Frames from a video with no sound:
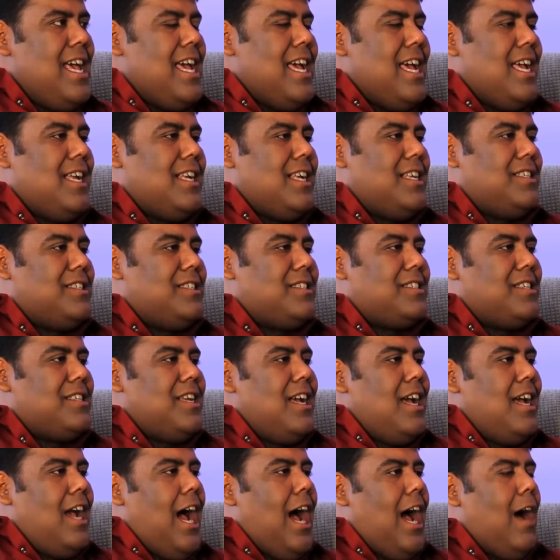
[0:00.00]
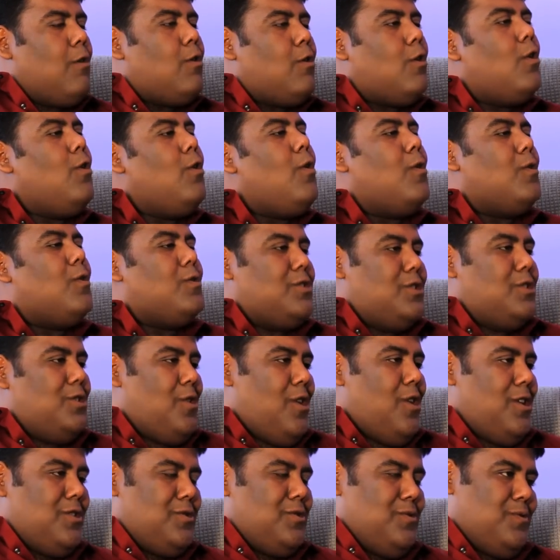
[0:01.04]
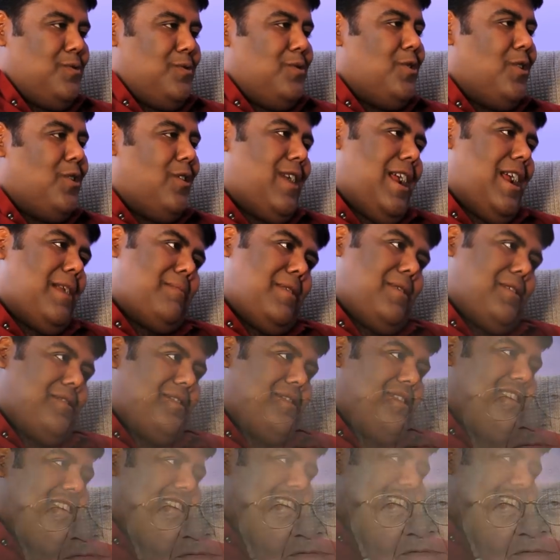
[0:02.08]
is how close you are to your grandmother.